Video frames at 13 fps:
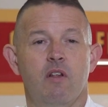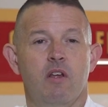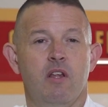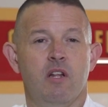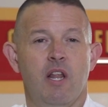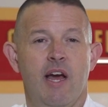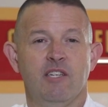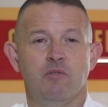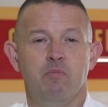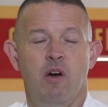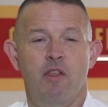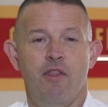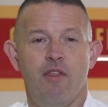in the last
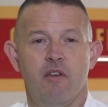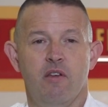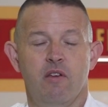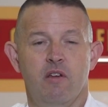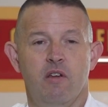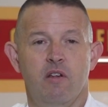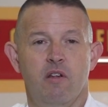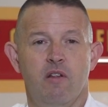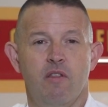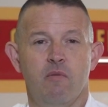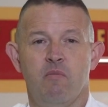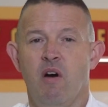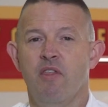month
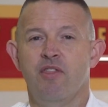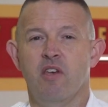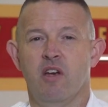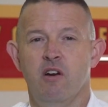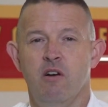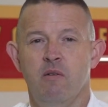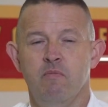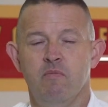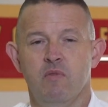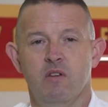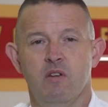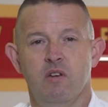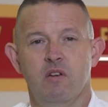to come,
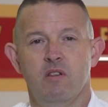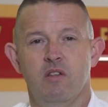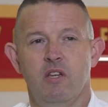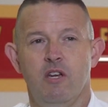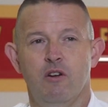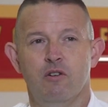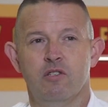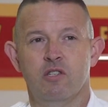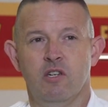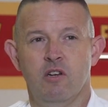the years to